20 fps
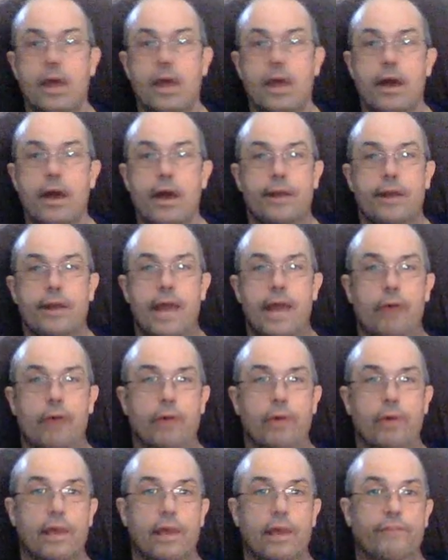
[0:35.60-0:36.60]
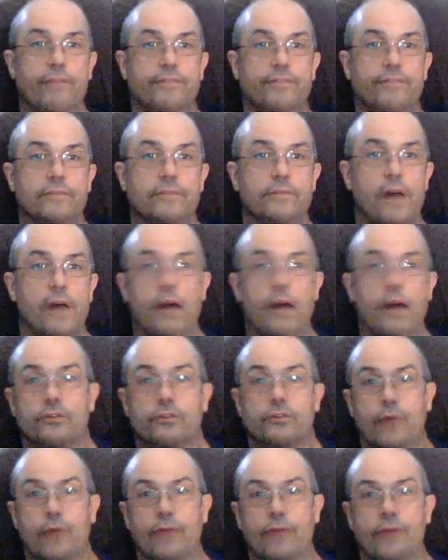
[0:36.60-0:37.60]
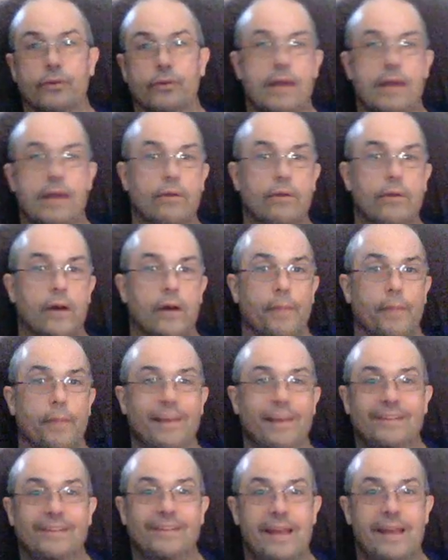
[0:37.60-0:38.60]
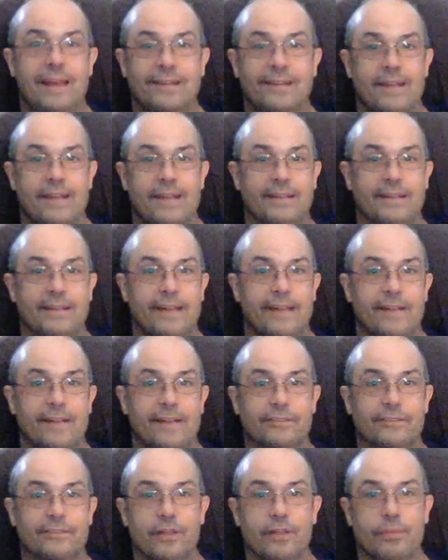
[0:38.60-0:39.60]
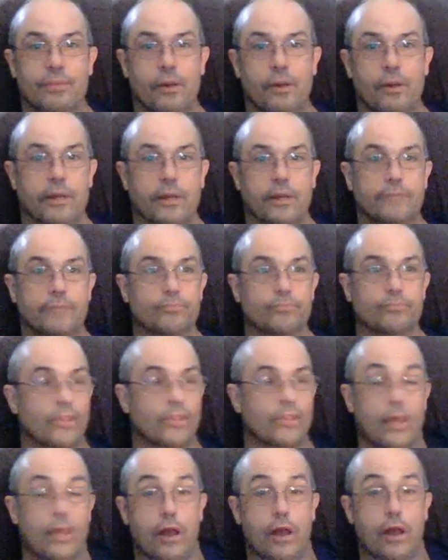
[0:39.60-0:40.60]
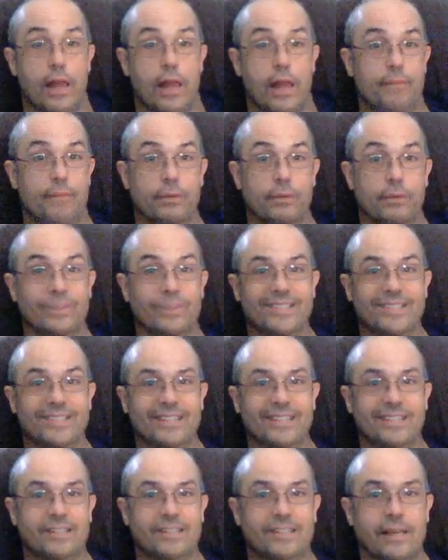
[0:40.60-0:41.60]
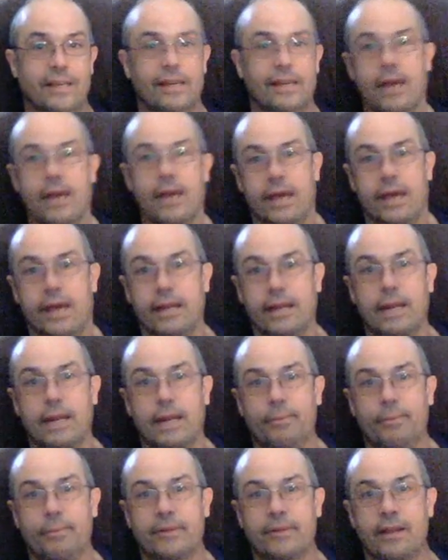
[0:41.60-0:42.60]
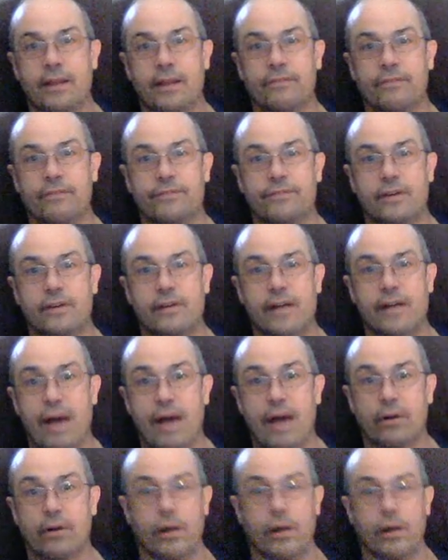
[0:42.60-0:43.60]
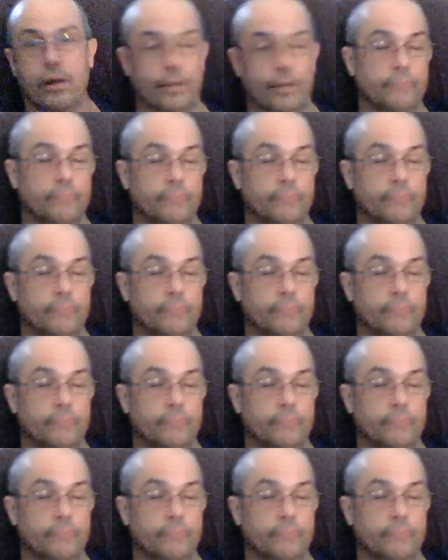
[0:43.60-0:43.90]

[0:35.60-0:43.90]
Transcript: Now, we've all tried those alcohol based hand sanitizers on the market. They all have between 60 and 80% of uh, alcohol in them.